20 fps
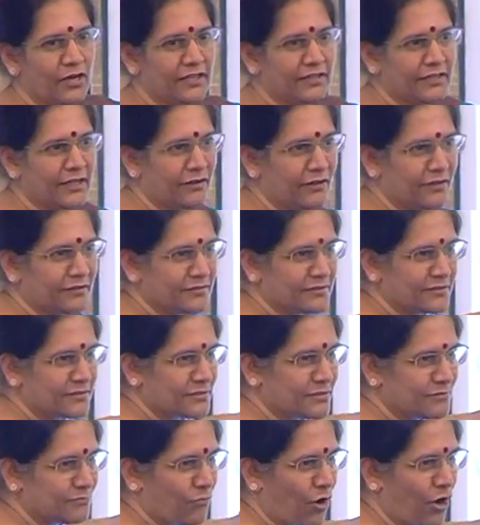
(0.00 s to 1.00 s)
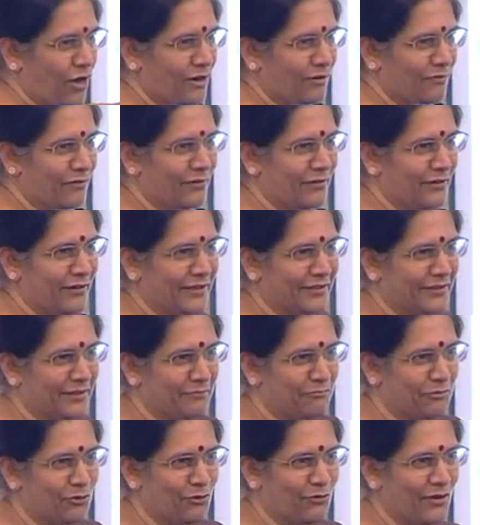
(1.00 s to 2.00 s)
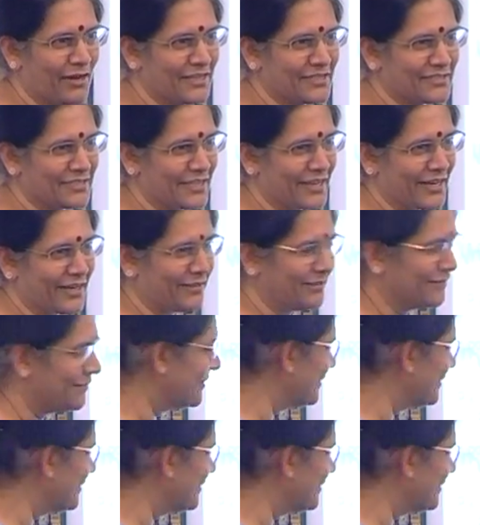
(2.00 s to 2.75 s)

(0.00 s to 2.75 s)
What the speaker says: and the small and the blue one is grid.